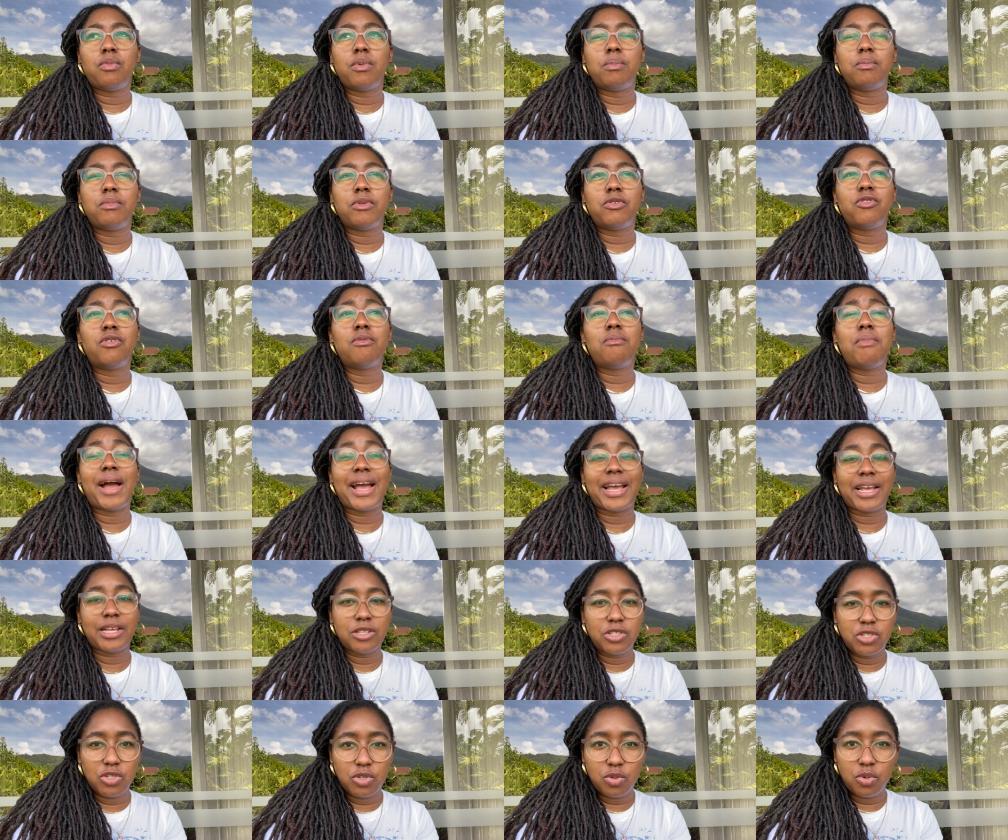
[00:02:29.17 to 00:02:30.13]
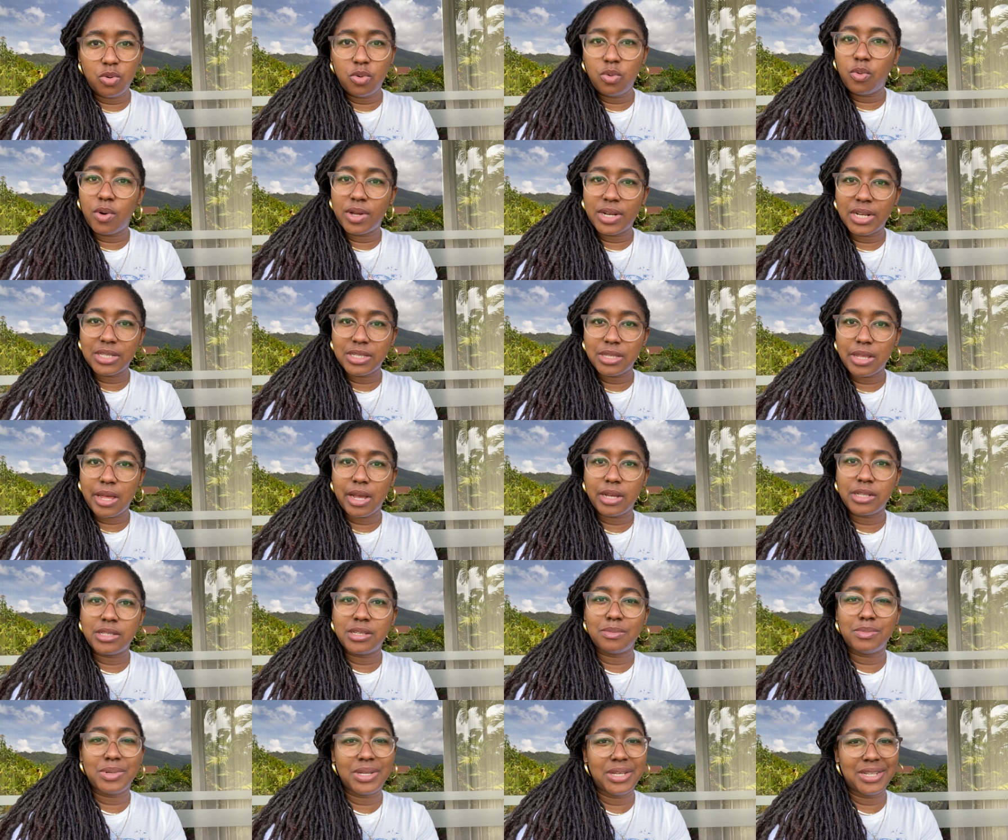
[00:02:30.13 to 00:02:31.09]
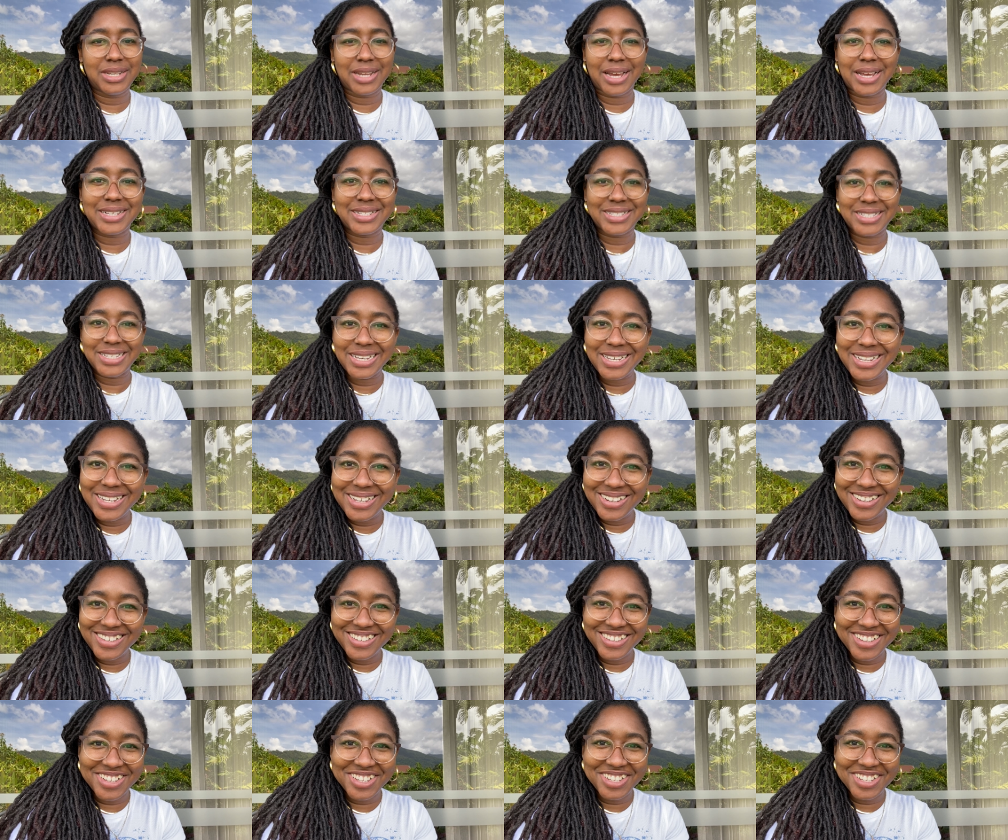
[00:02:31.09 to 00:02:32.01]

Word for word: reminds you what it's like to be 19